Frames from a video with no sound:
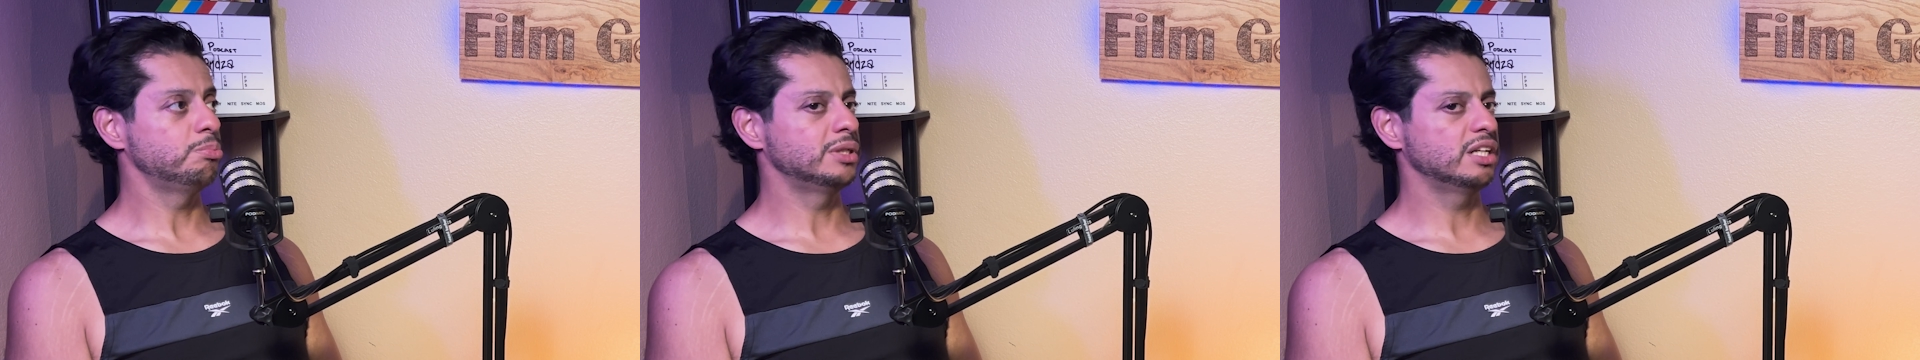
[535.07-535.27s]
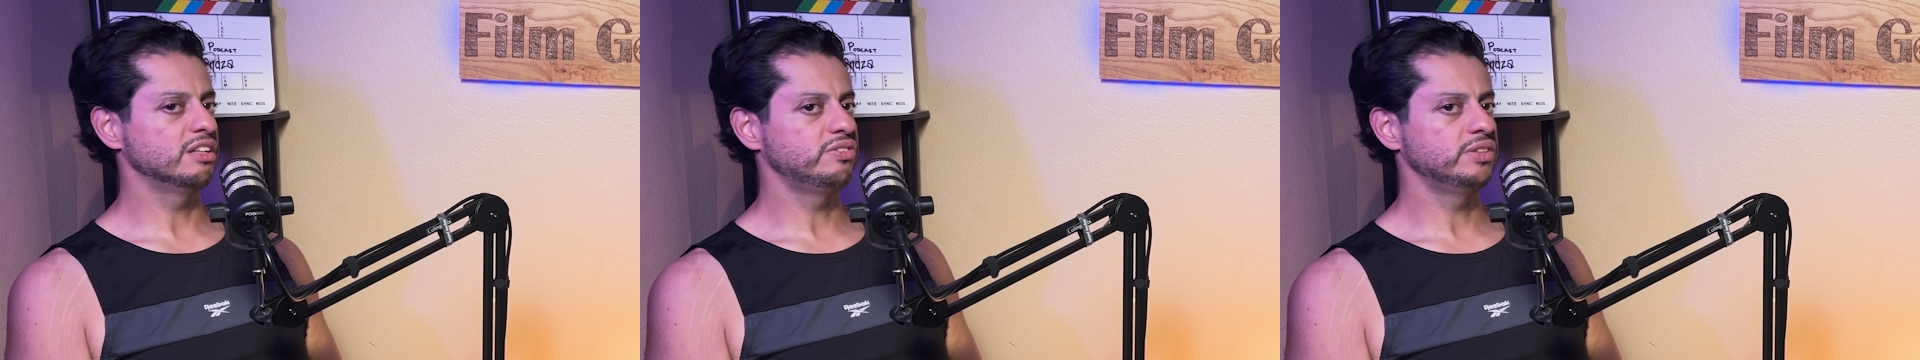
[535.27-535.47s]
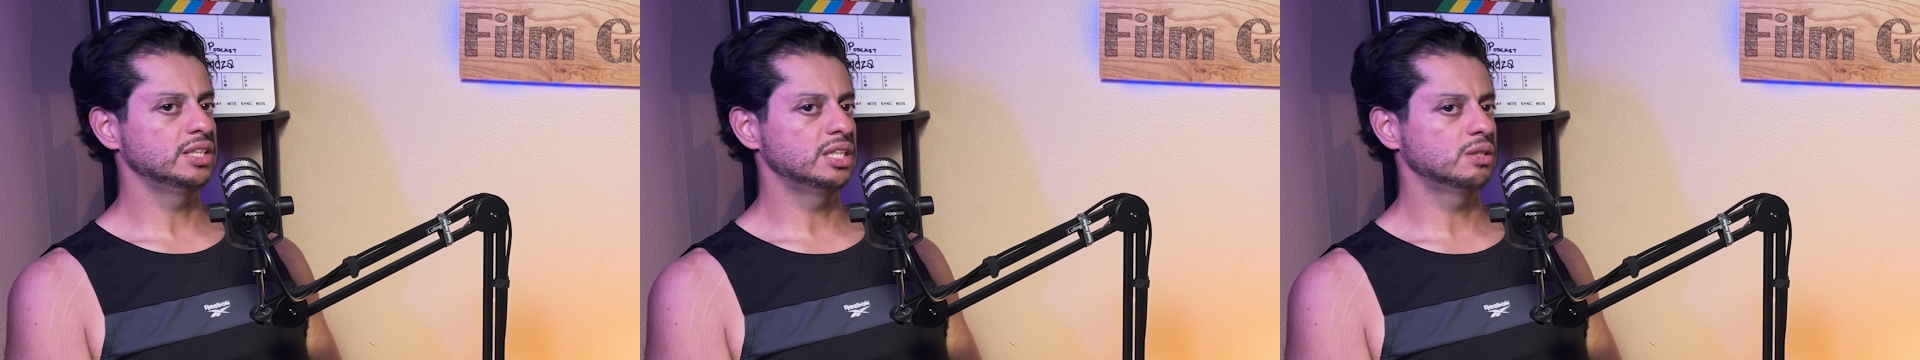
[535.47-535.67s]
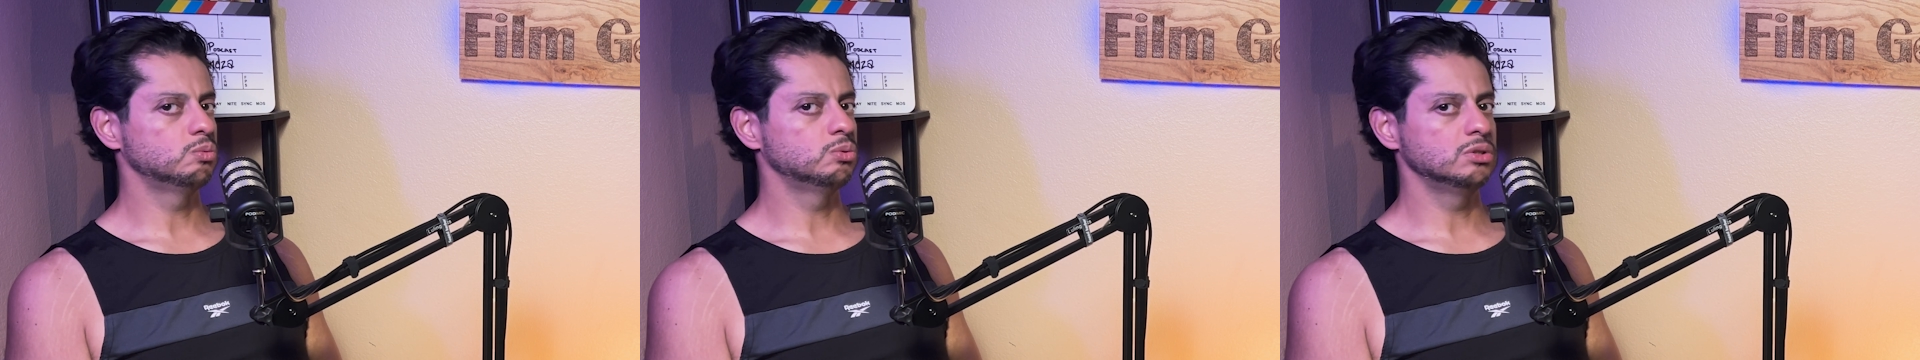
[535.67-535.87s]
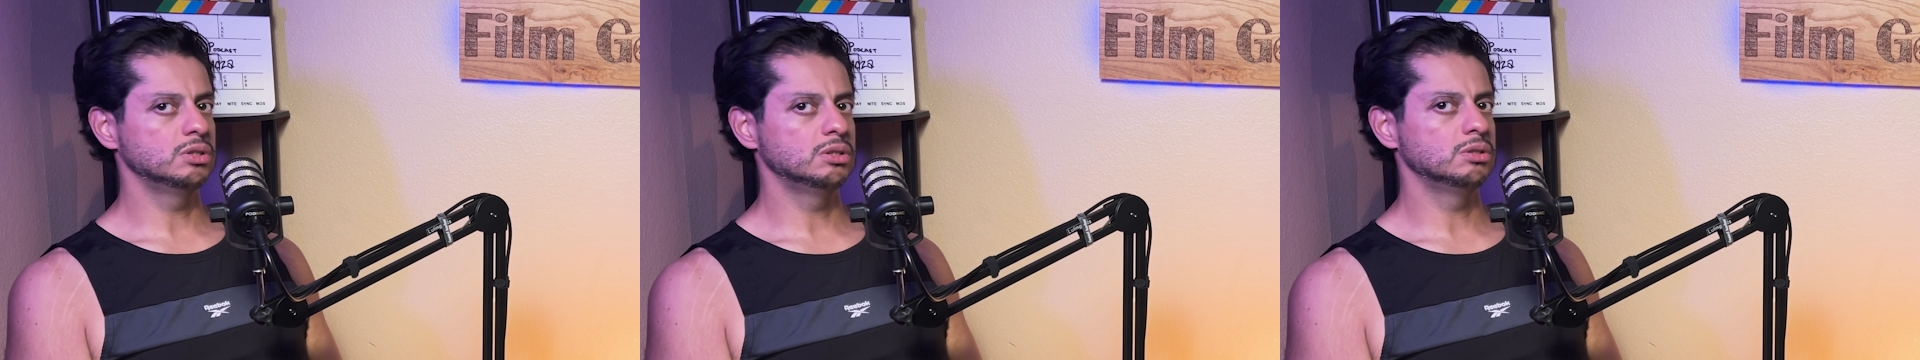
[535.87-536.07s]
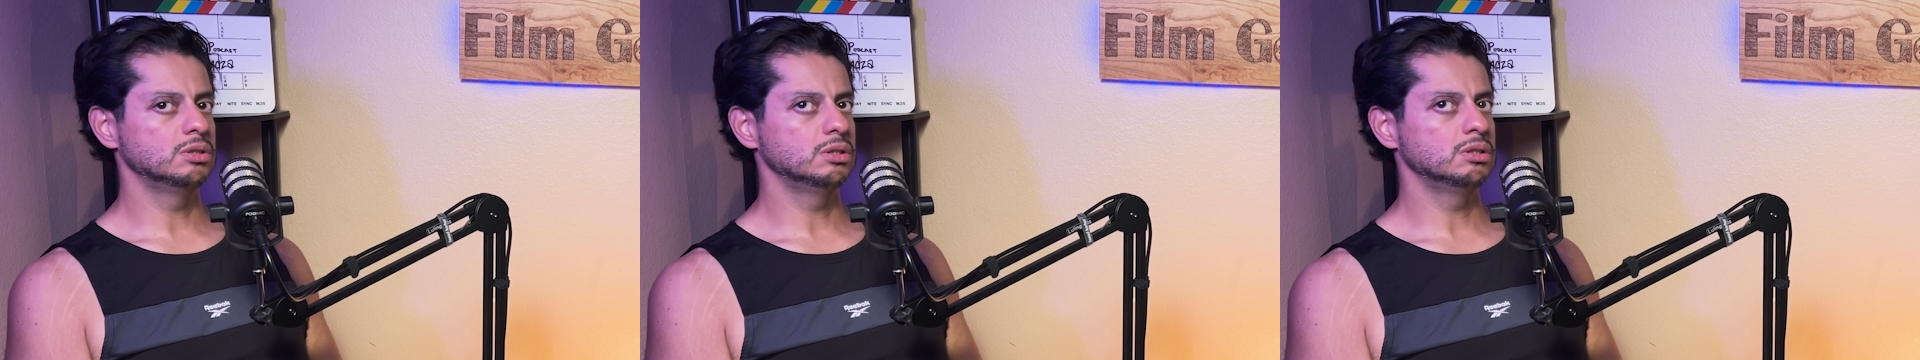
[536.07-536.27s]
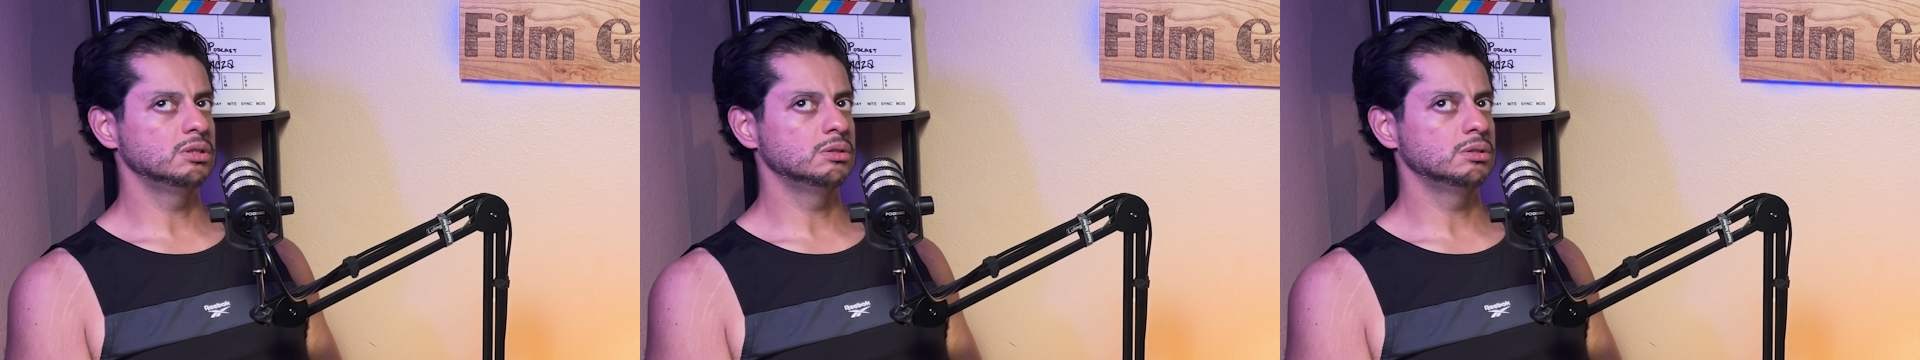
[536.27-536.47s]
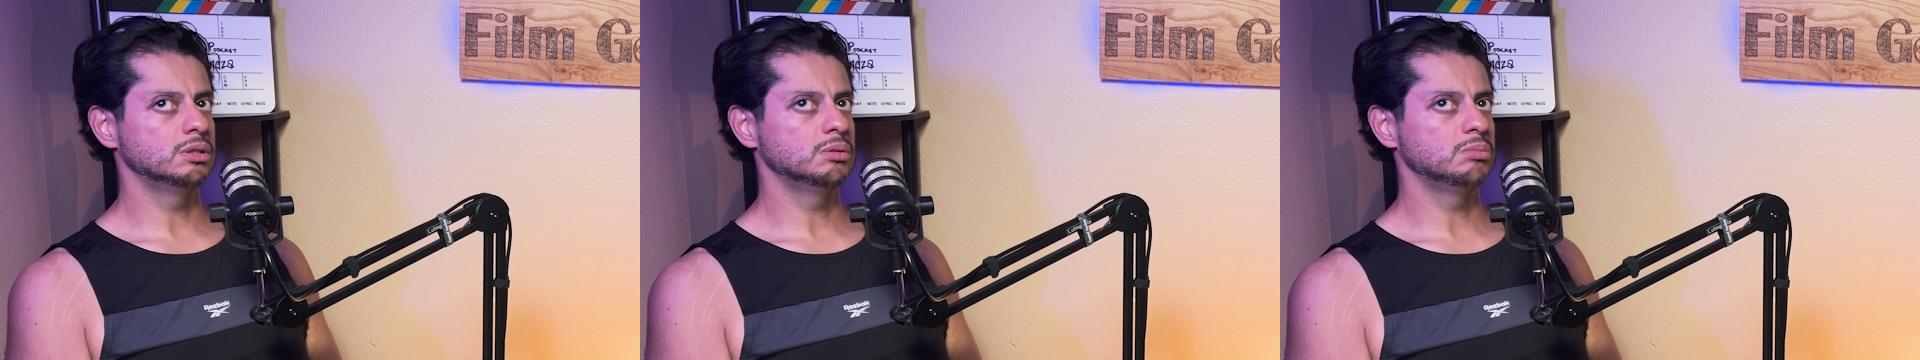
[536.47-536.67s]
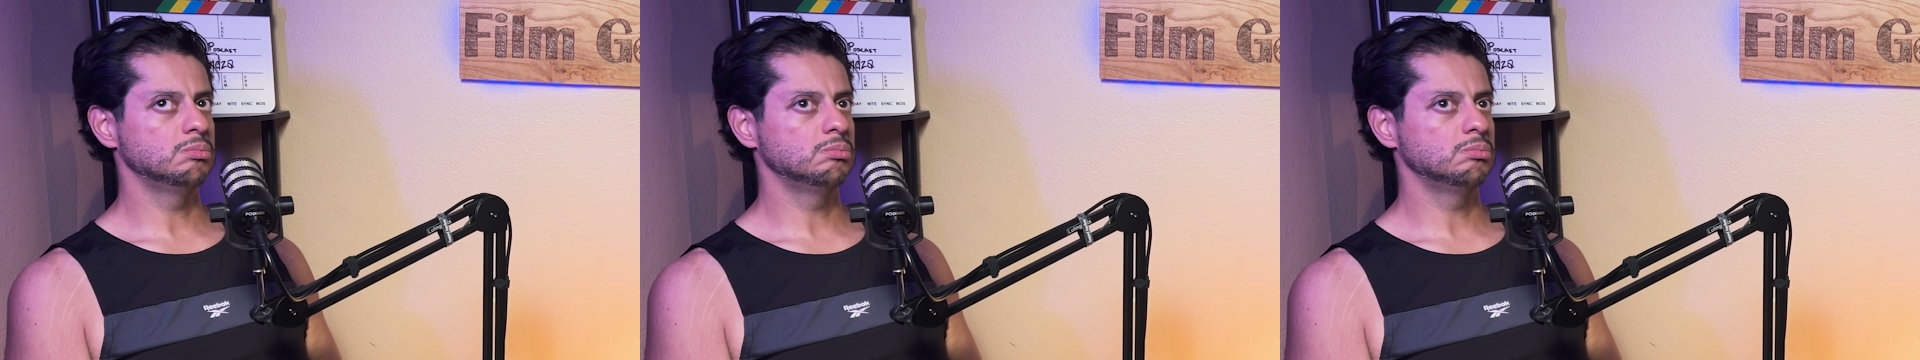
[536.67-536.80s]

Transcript: but I feel like the